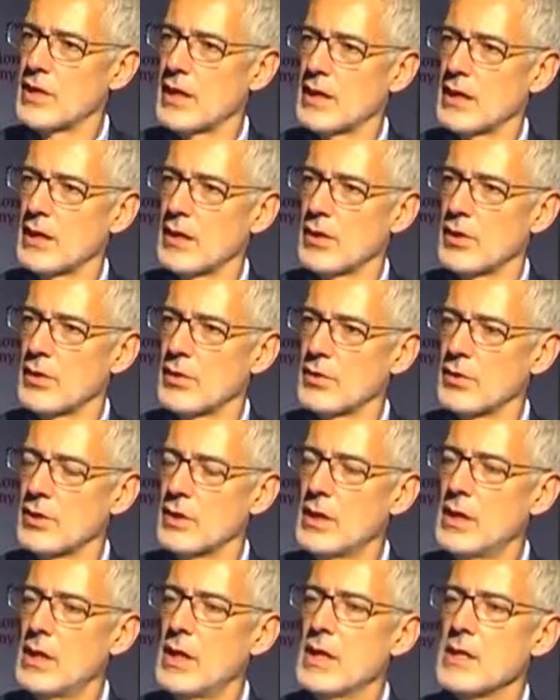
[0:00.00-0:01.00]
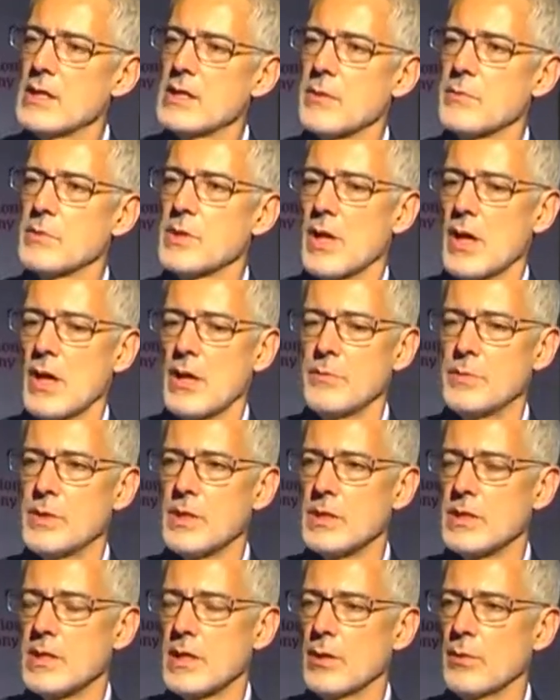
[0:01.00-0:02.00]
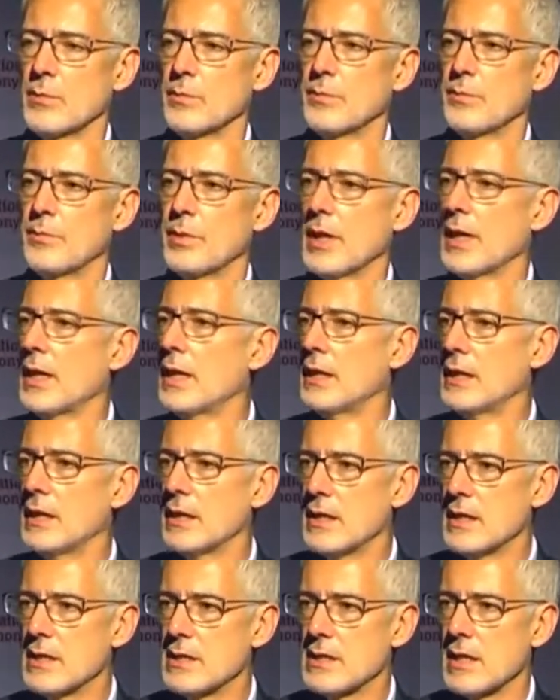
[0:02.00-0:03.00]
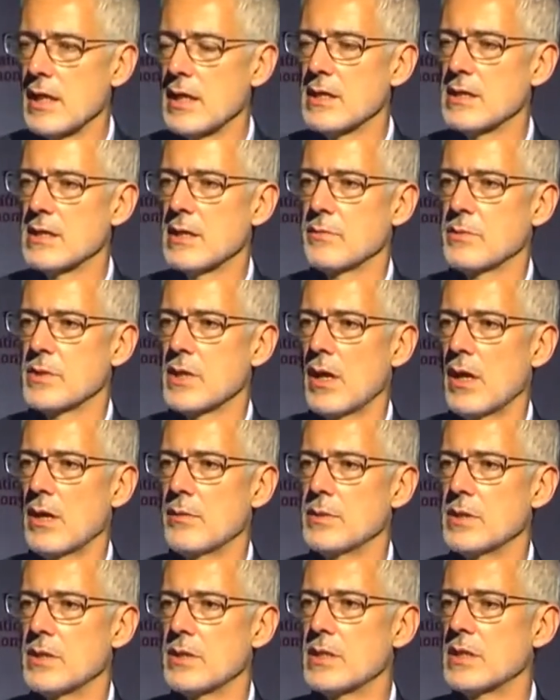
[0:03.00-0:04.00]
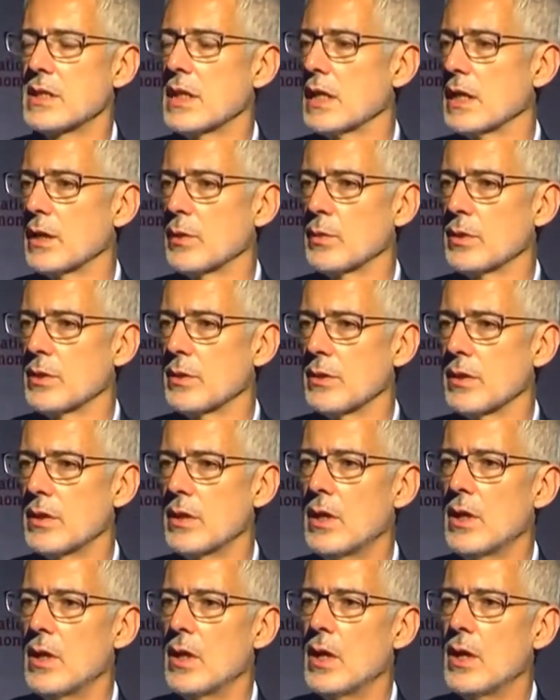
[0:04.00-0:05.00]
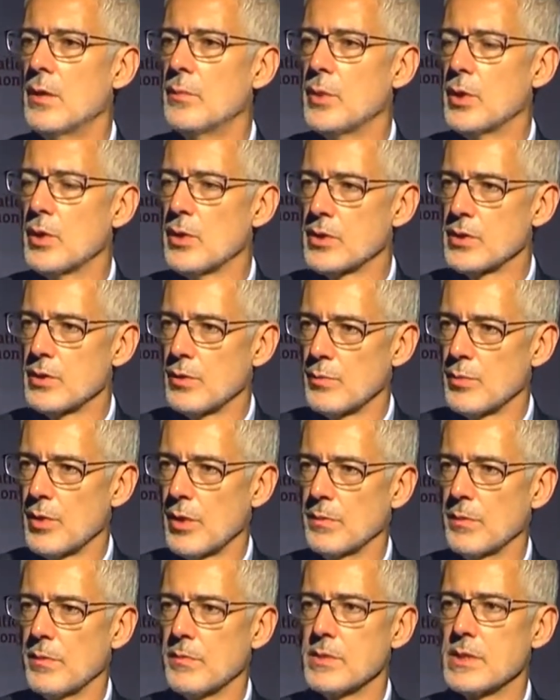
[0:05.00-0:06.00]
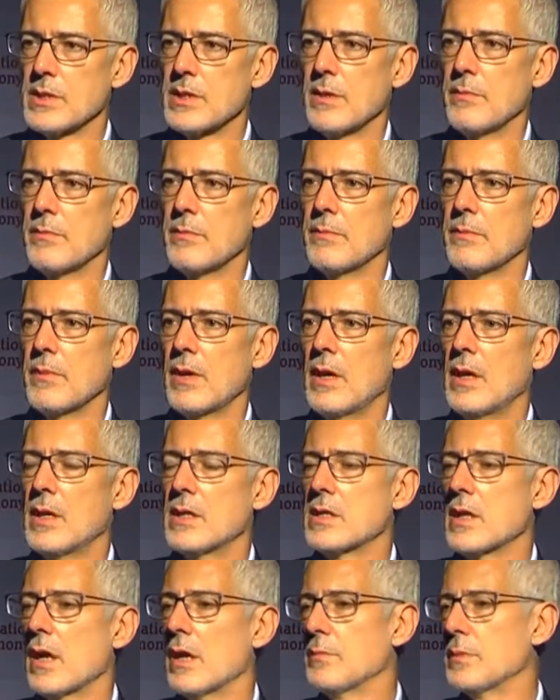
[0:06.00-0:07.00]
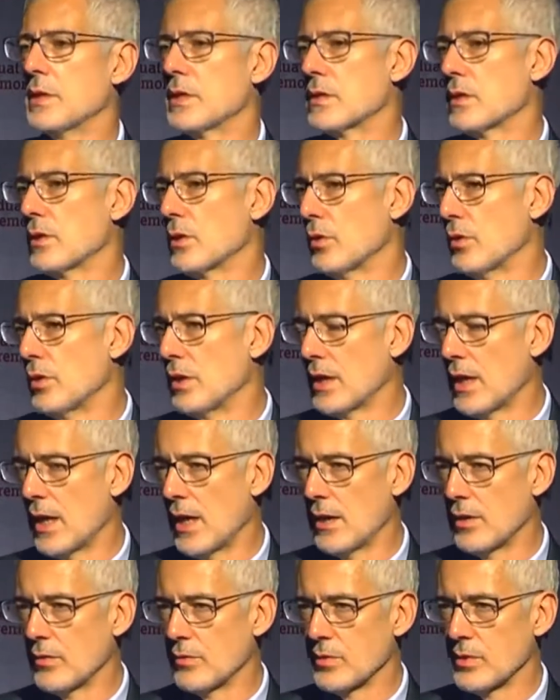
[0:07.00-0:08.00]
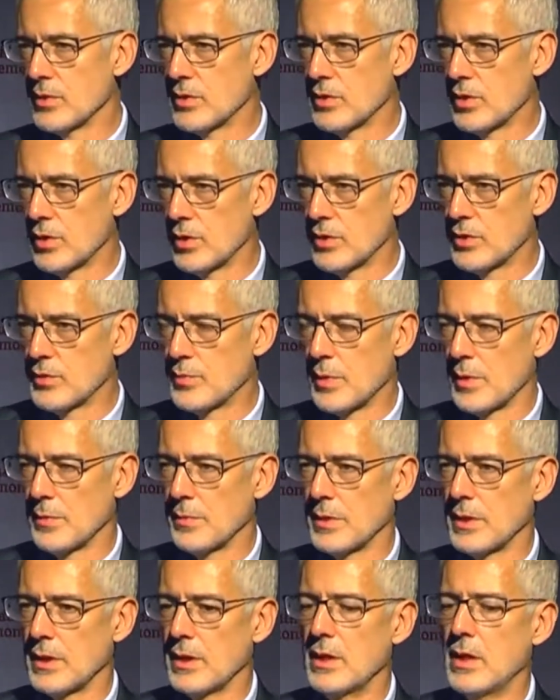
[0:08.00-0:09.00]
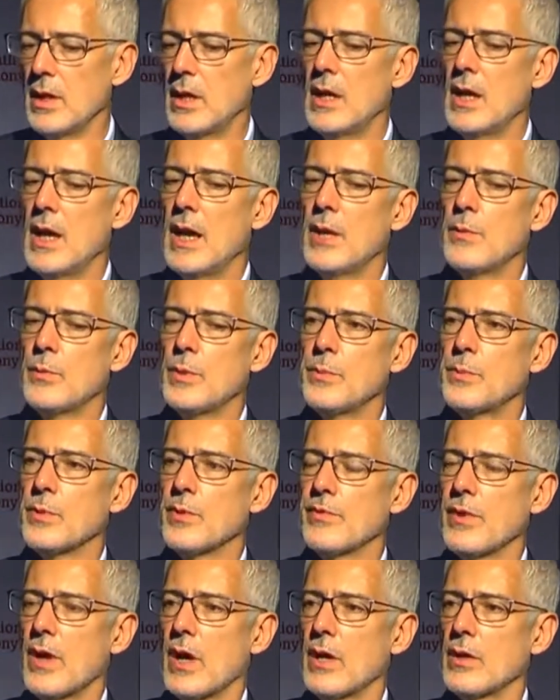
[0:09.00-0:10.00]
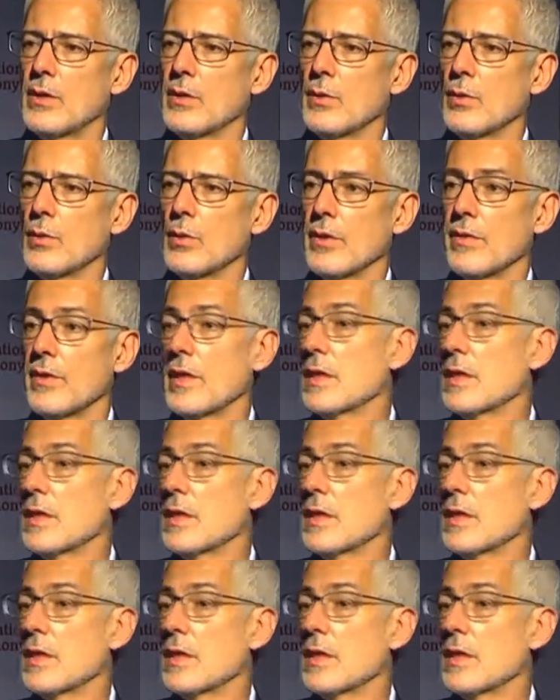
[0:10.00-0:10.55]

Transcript: that alone. Sometimes it's help planning an essay. Sometimes it's dealing with a personal problem. Sometimes it's learning how to research properly. And we provide all